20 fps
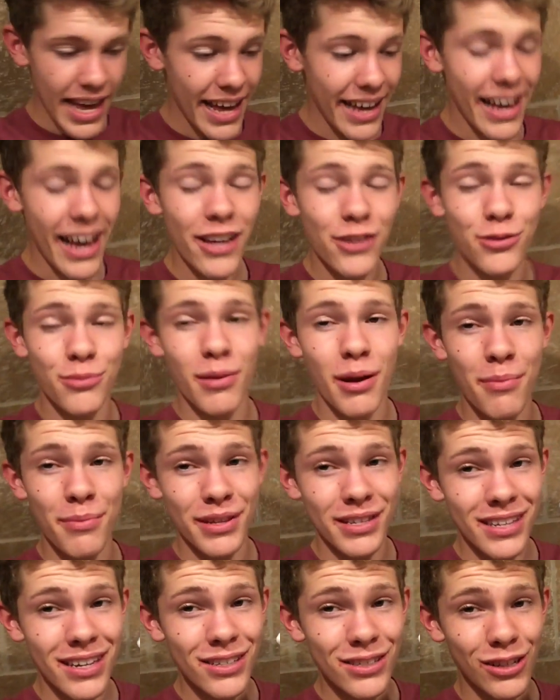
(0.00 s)
And guys, remember,
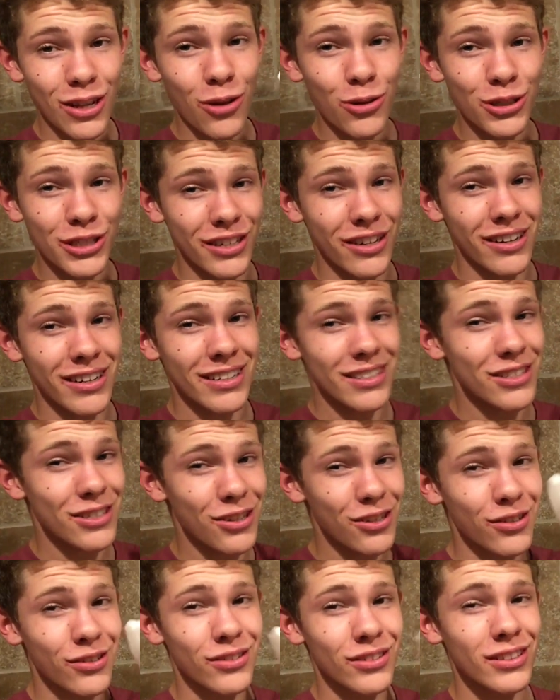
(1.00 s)
this has lotion on it,
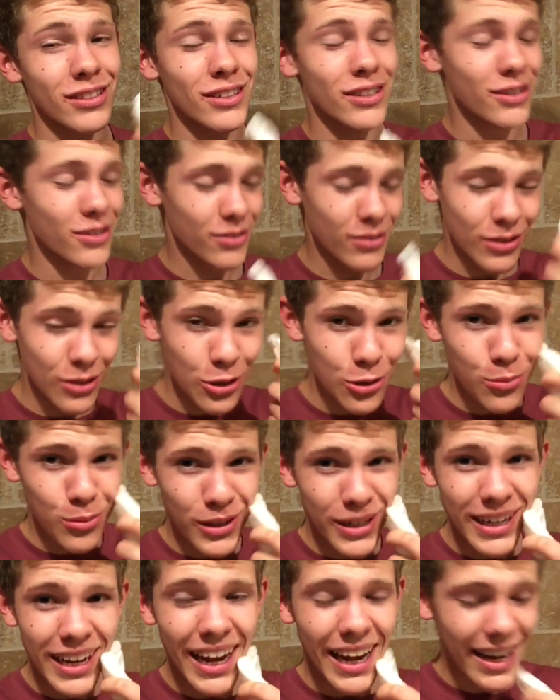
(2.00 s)
so, you know,
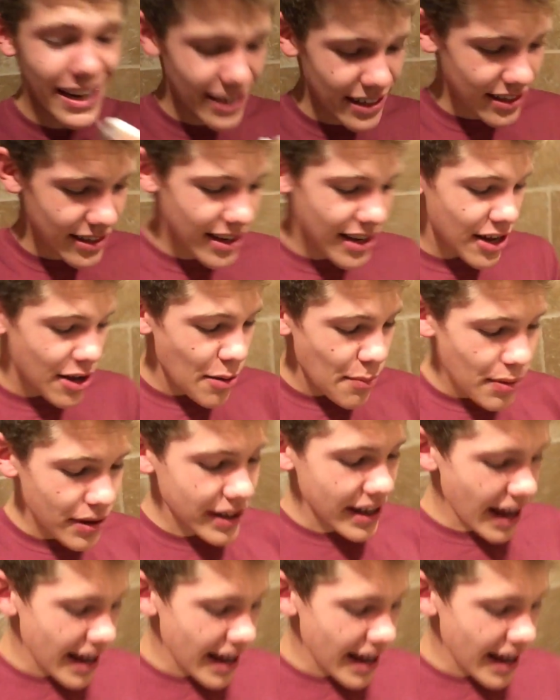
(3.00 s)
lubricating. But